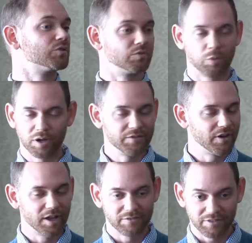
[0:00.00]

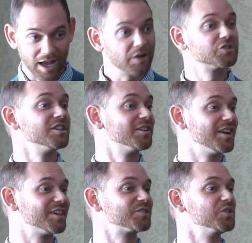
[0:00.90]
25,000
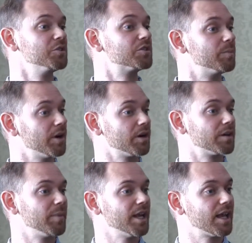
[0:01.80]
international units of
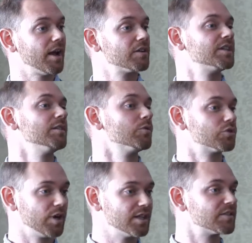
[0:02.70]
beta-carotene will
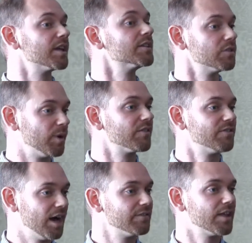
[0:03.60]
translate to about
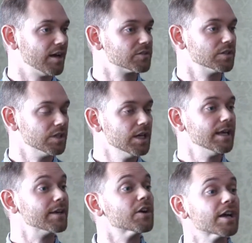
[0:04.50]
5,000
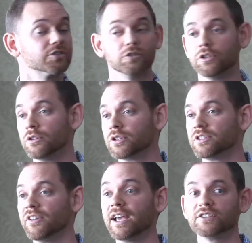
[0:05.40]
international units
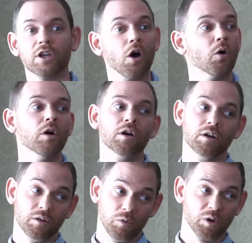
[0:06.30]
of A. So
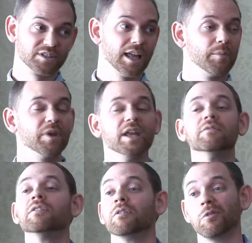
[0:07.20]
what's that mean?
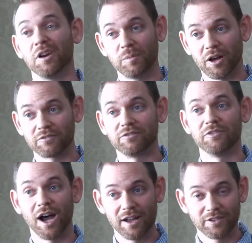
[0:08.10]
Run about
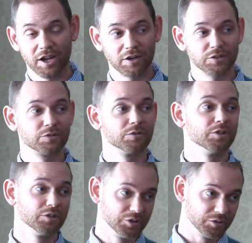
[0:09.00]
5 carrots through
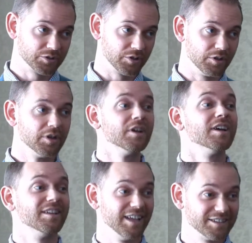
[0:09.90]
your juicer,
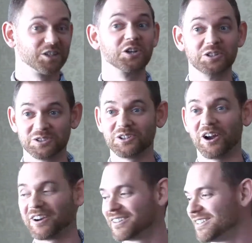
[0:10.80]
and that's a good start.